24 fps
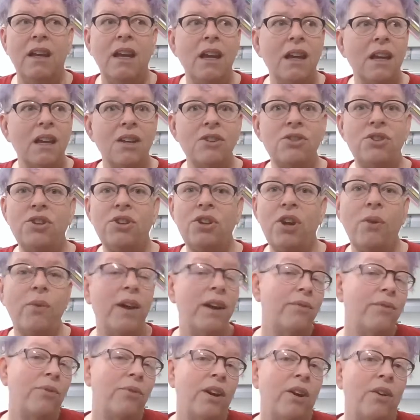Because you know what?
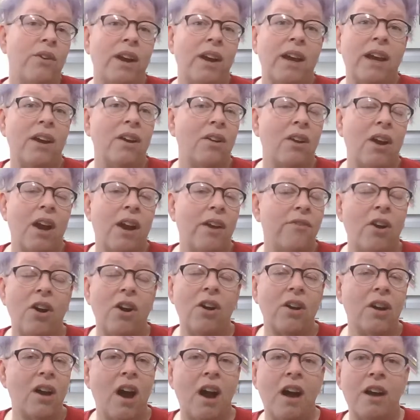If we don't get if our
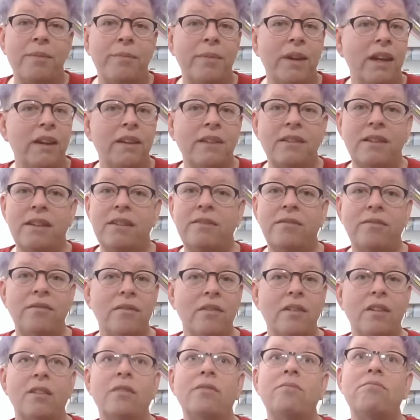economy
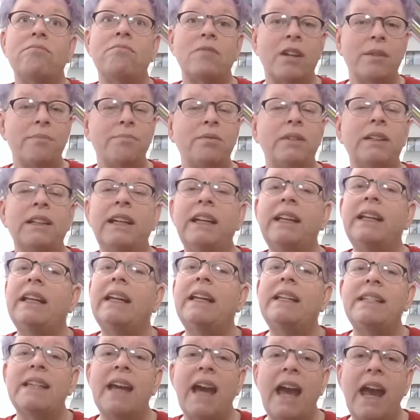
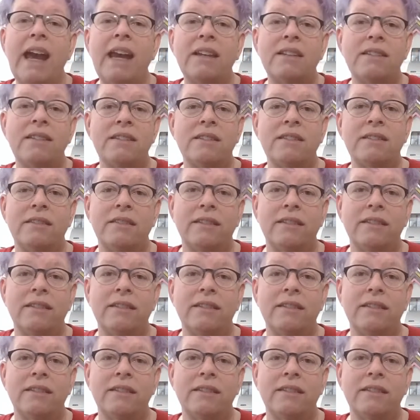completely tanks